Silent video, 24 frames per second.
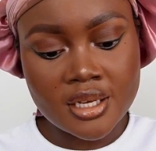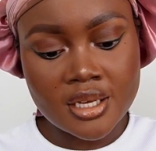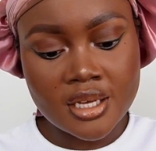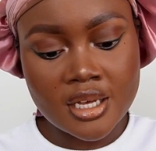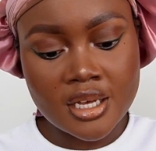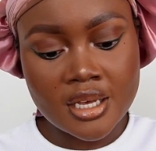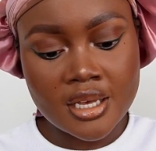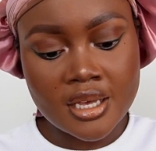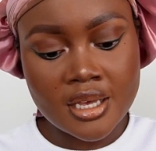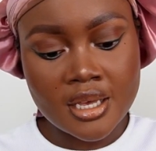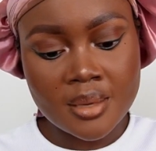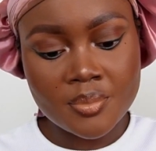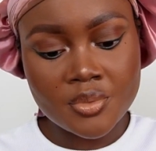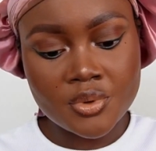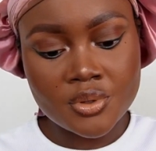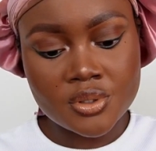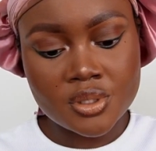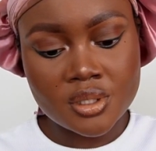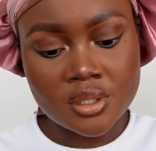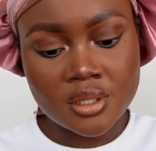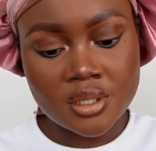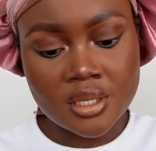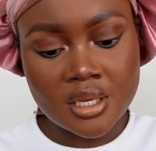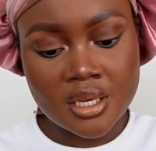I am
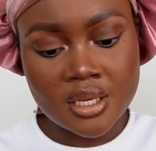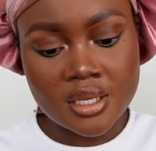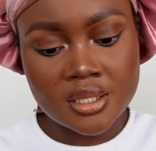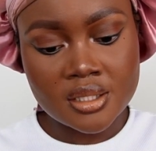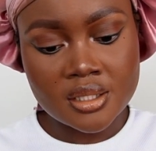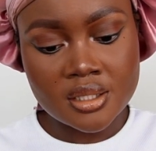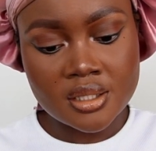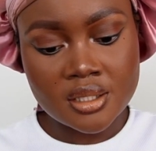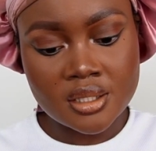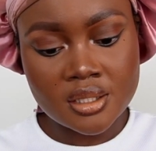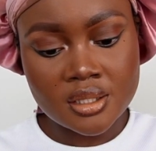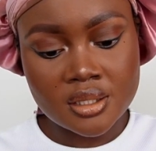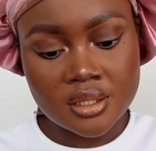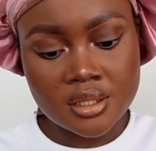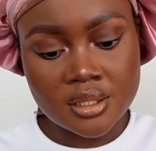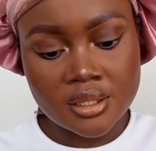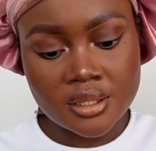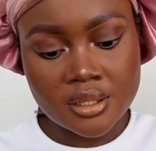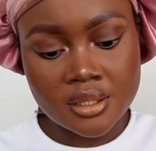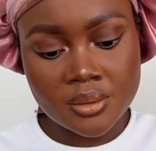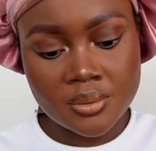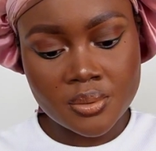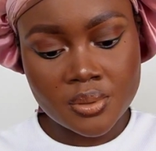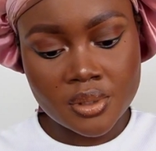using the Essence
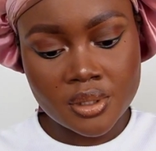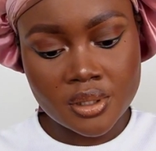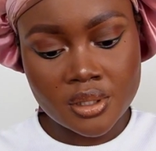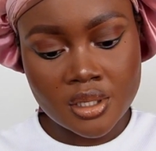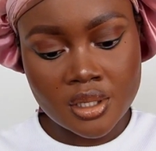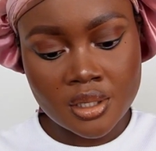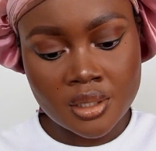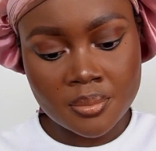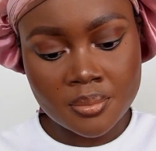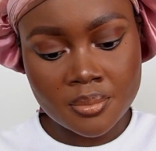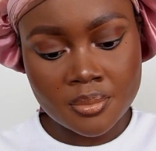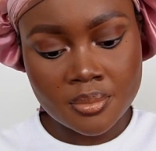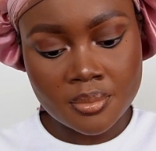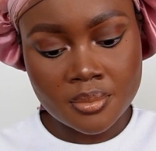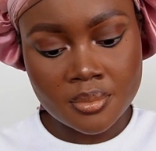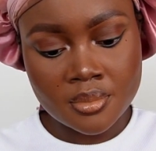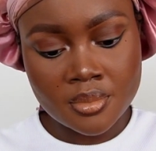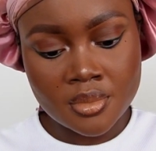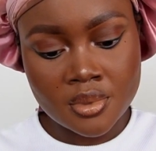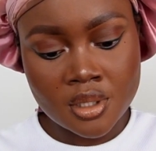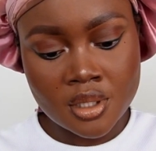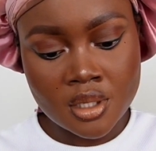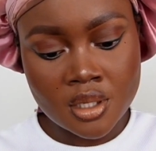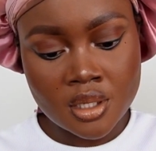liquid
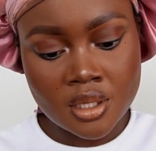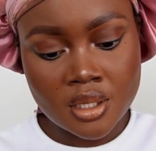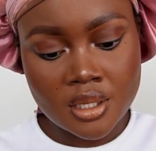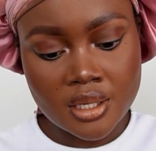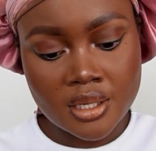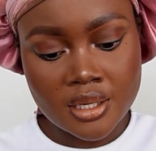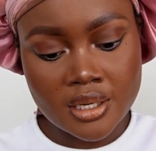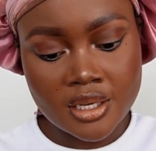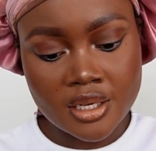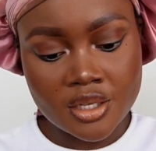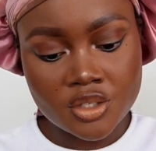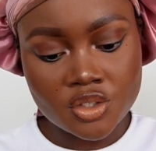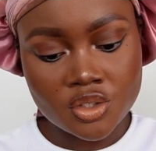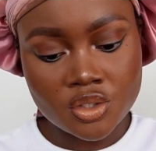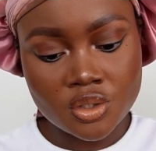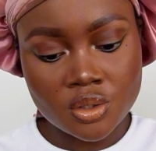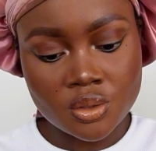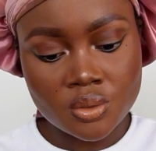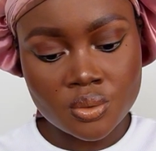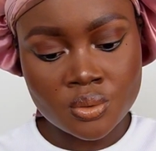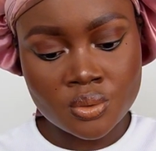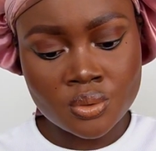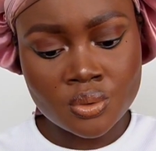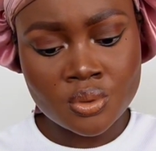lash
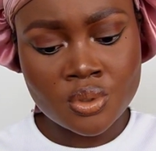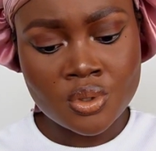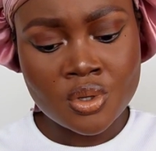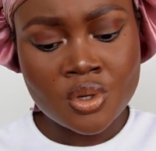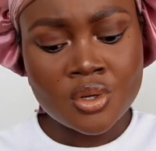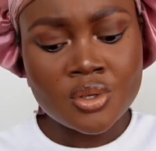glue.